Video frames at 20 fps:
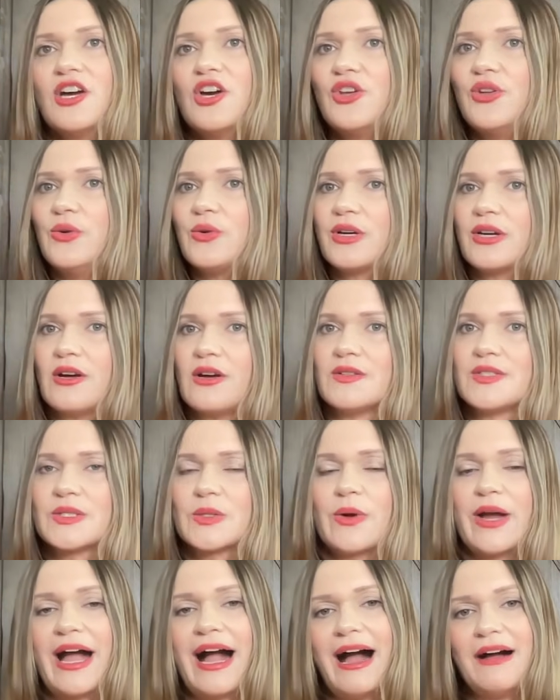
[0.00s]
You can
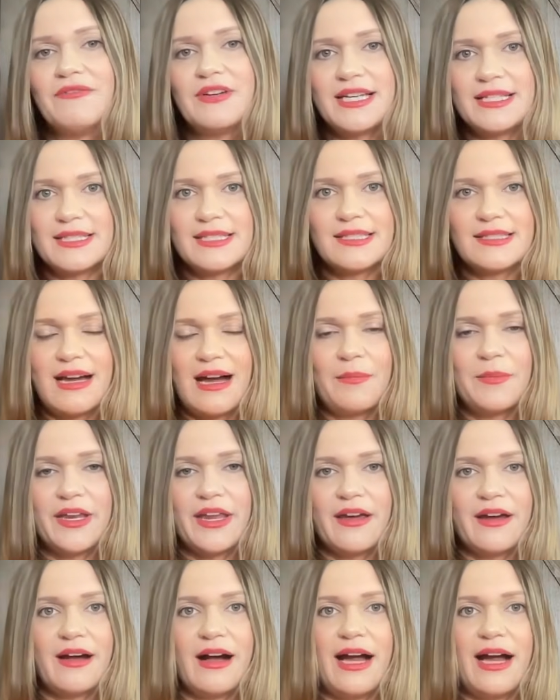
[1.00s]
also have insomnia.